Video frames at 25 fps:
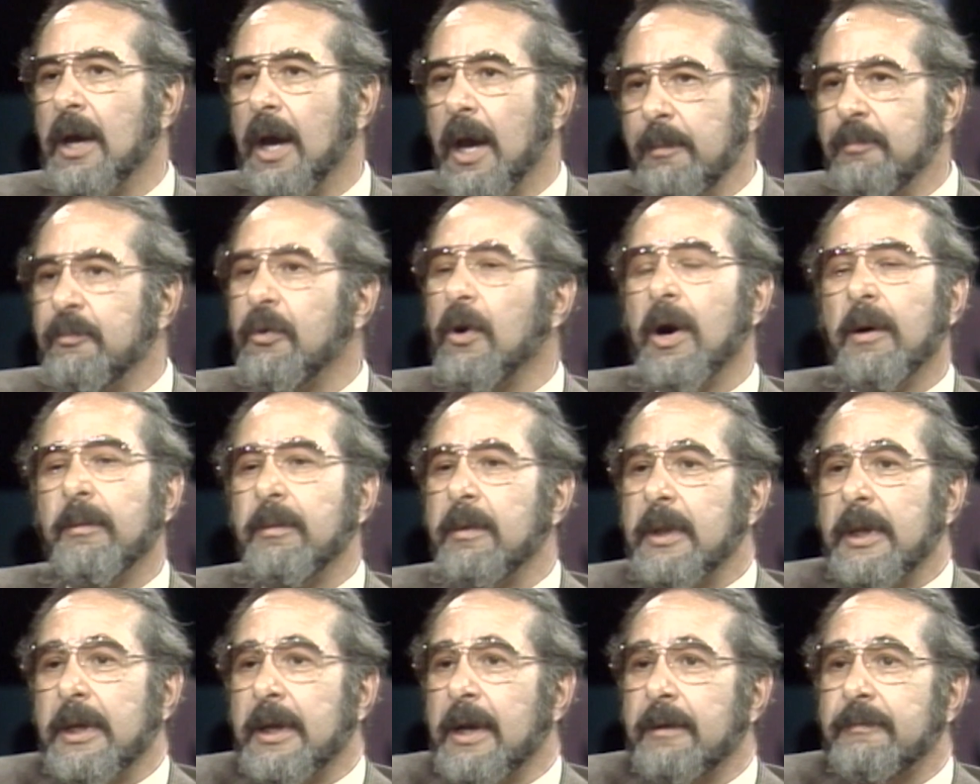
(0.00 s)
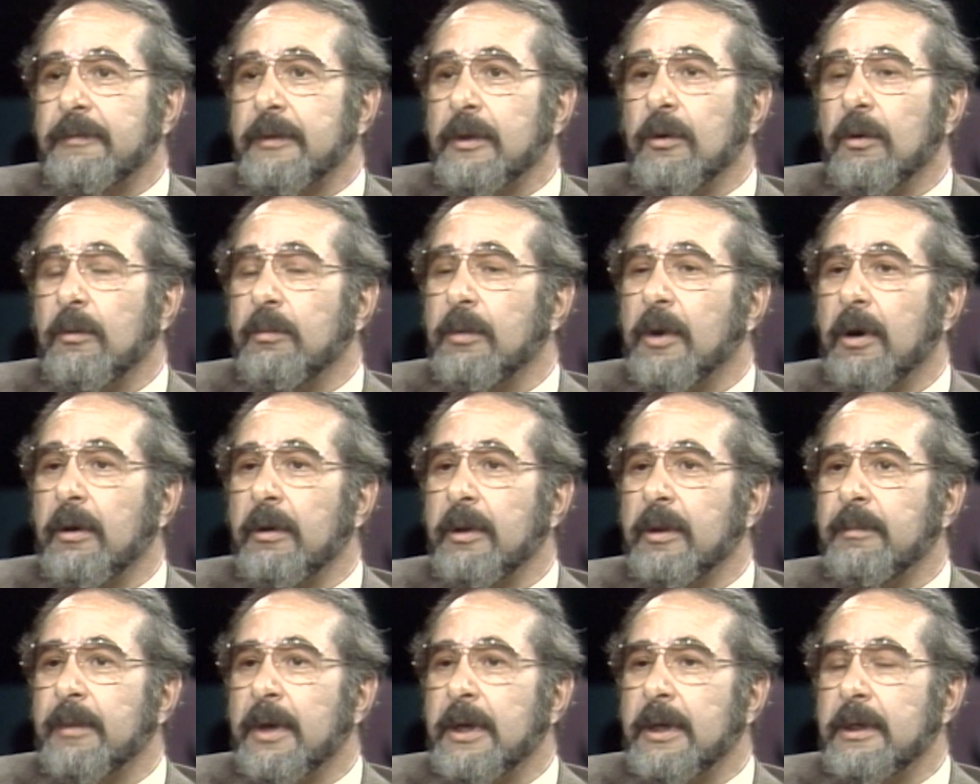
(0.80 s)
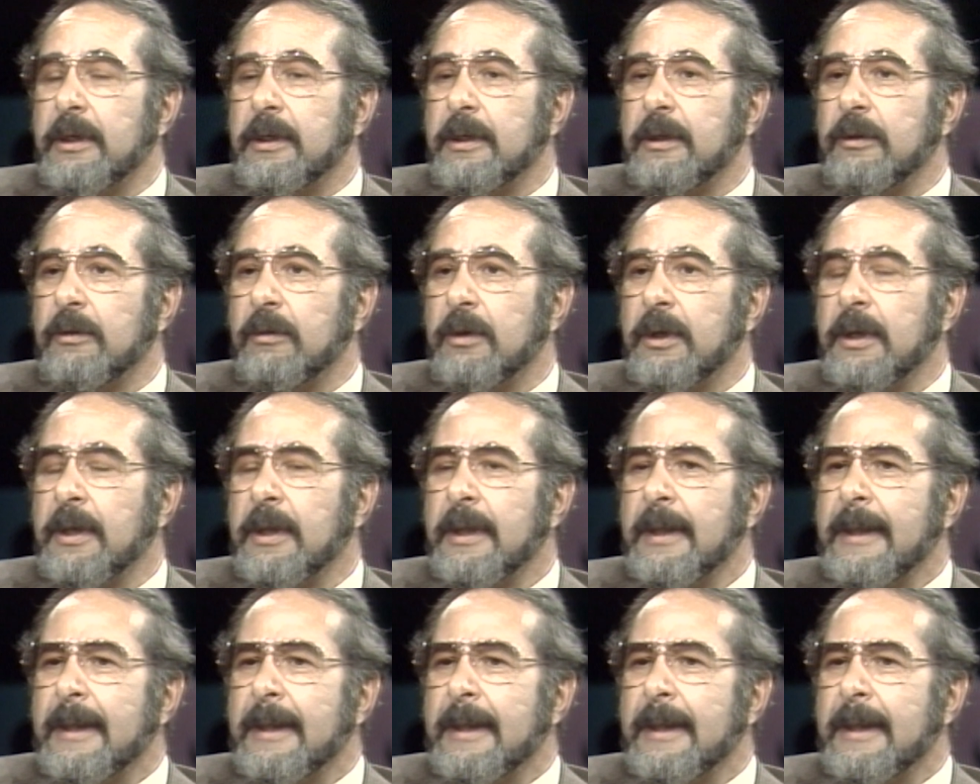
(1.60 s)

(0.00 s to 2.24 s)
I probably would have to go borrow the money to do it.